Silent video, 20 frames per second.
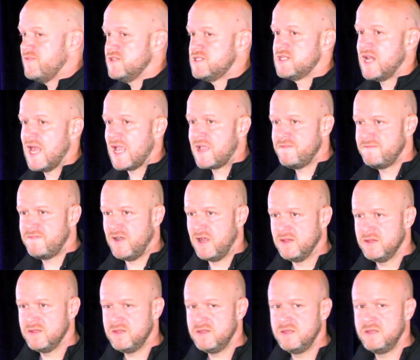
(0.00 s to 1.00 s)
a Slack
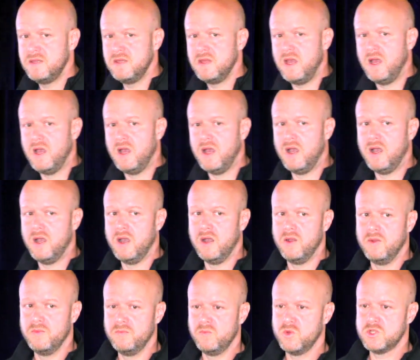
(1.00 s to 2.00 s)
fund,
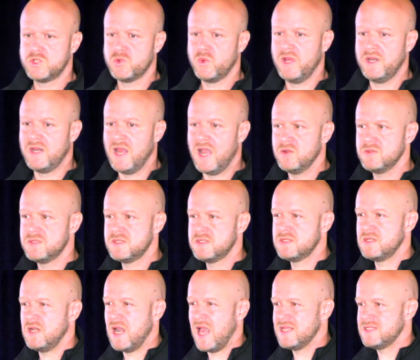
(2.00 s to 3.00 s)
which we
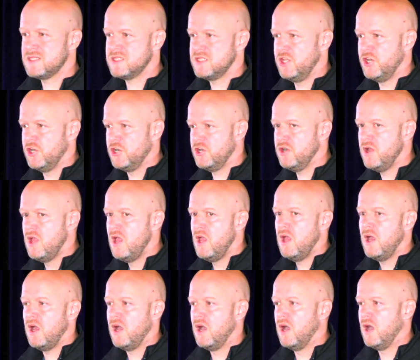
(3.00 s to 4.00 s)
announced last year.
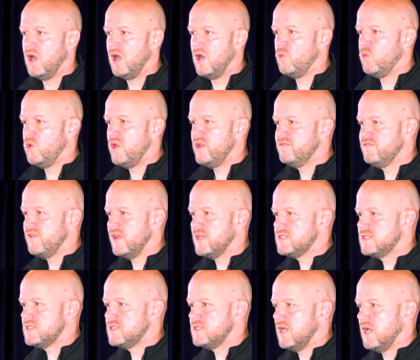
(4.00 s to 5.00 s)
We
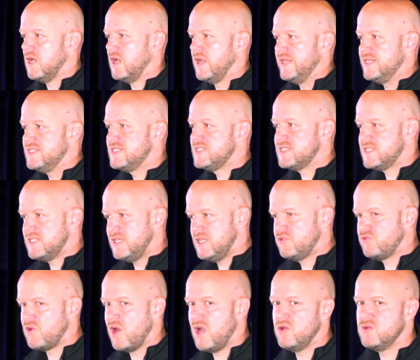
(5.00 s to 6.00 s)
invest in
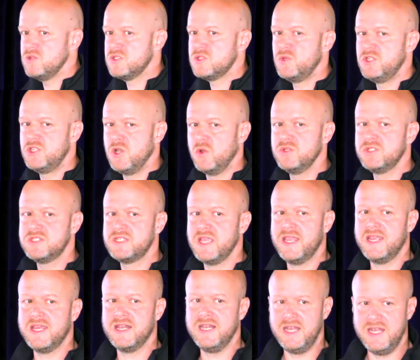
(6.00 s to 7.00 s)
seed rounds. We don't
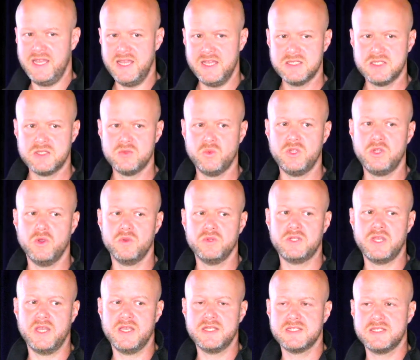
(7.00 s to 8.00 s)
take leads. We don't
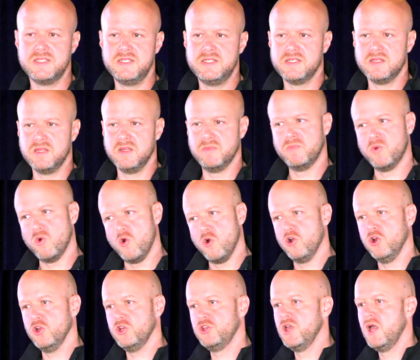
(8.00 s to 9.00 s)
take seats in the
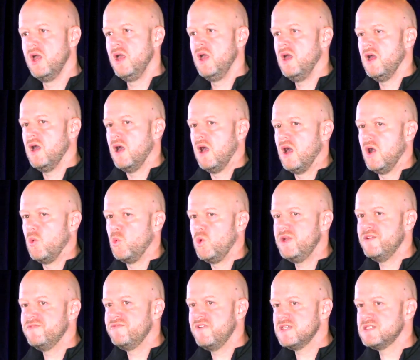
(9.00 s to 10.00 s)
board. We
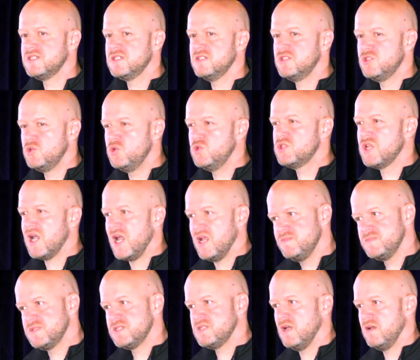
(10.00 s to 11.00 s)
invest in 2
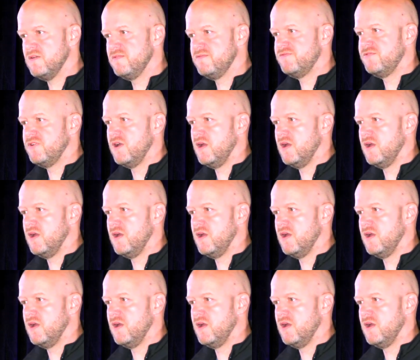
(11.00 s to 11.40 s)
types of